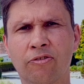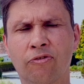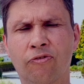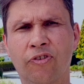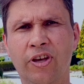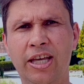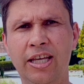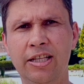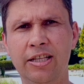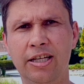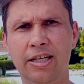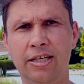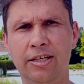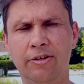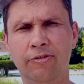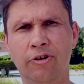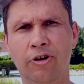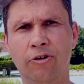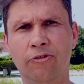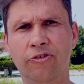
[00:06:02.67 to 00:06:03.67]

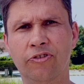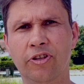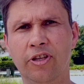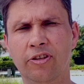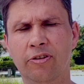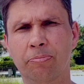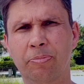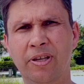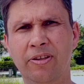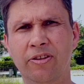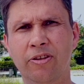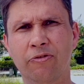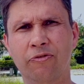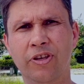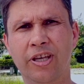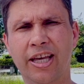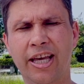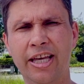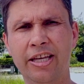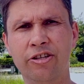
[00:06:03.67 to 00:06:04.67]
failure of the
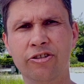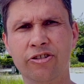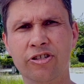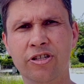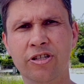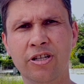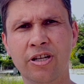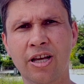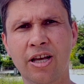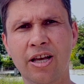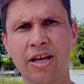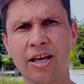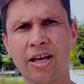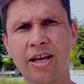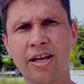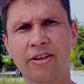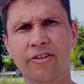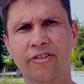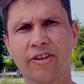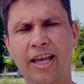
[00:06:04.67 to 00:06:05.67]
specification.
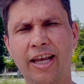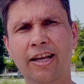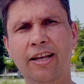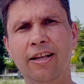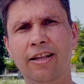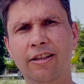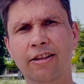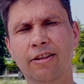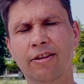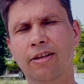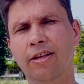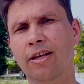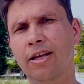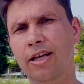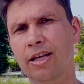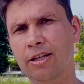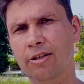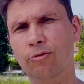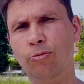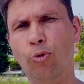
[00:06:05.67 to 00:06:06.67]
Second,
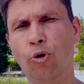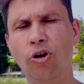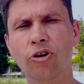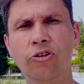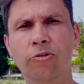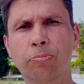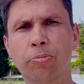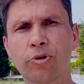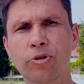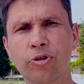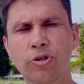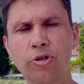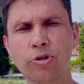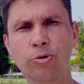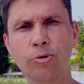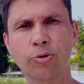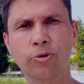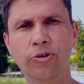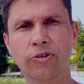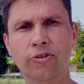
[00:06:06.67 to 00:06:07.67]
it was
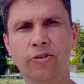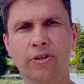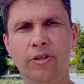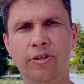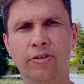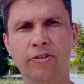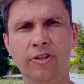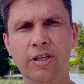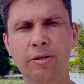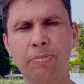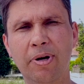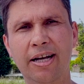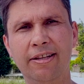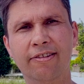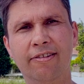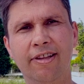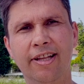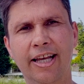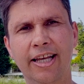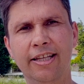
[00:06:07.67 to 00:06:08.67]
produced 3
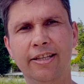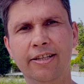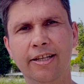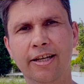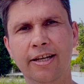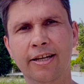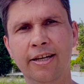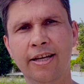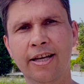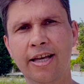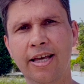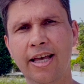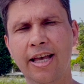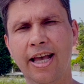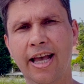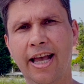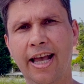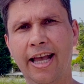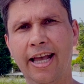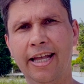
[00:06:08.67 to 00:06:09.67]
months later,
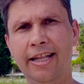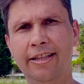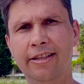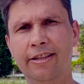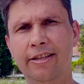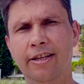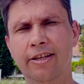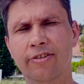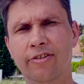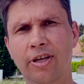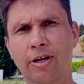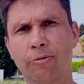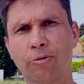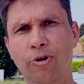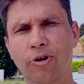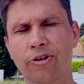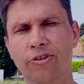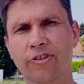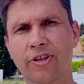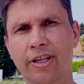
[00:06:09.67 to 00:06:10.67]
and there
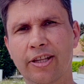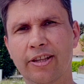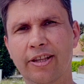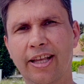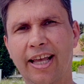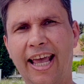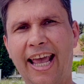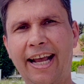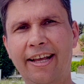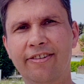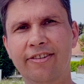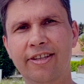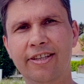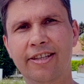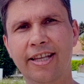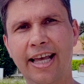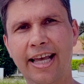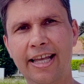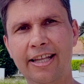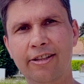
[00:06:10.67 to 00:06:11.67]
was an
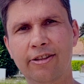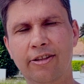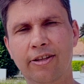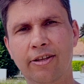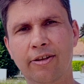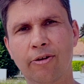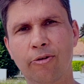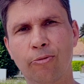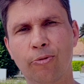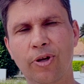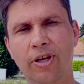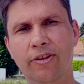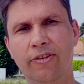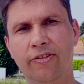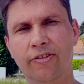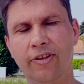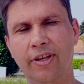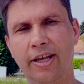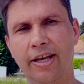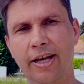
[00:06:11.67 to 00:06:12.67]
accident
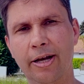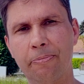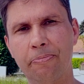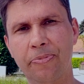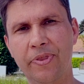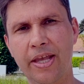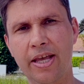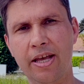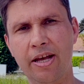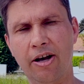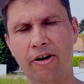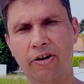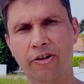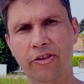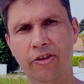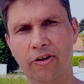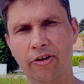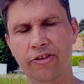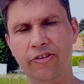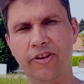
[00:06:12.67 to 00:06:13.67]
with,
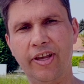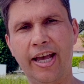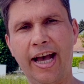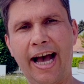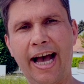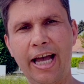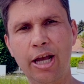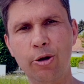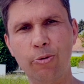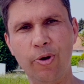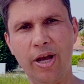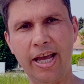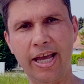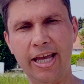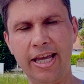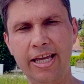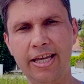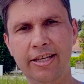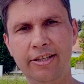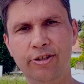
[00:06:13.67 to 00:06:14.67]
on the
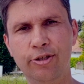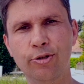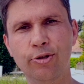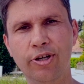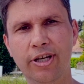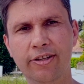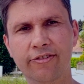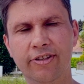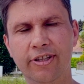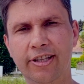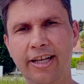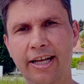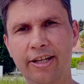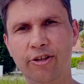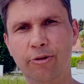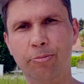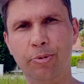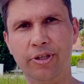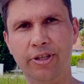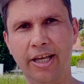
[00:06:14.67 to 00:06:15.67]
highway during the
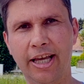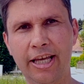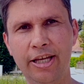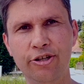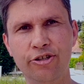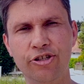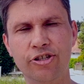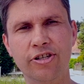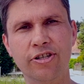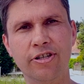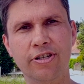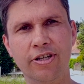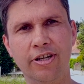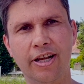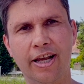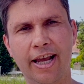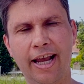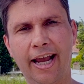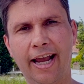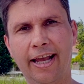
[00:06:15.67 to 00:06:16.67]

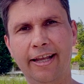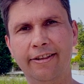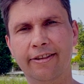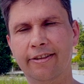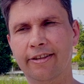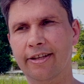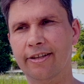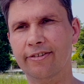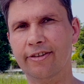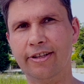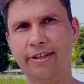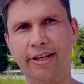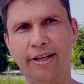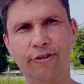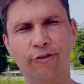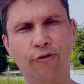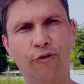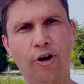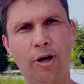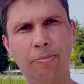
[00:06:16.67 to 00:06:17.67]
transportation, and the
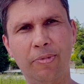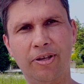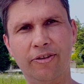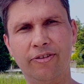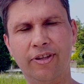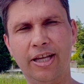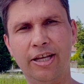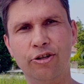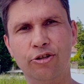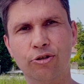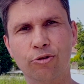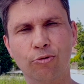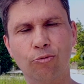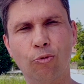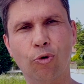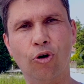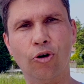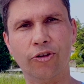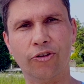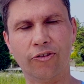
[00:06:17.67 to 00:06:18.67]
transformer station
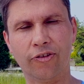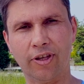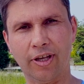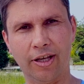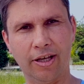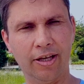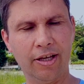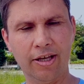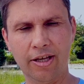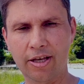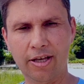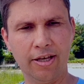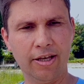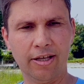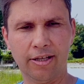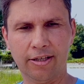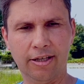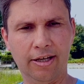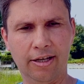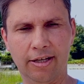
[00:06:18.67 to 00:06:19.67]
was
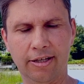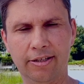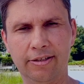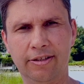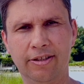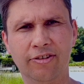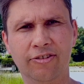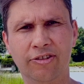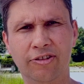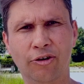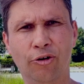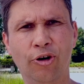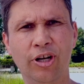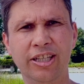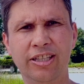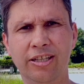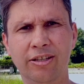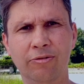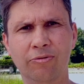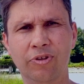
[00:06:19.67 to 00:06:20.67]

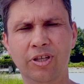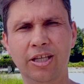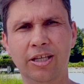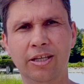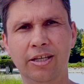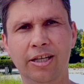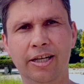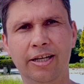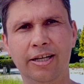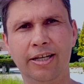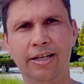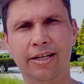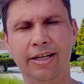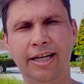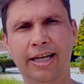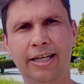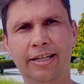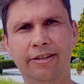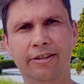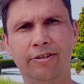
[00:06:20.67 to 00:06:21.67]
destroyed, and we
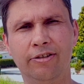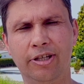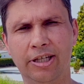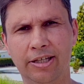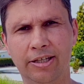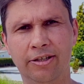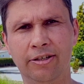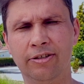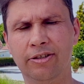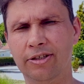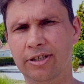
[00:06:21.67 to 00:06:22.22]
had to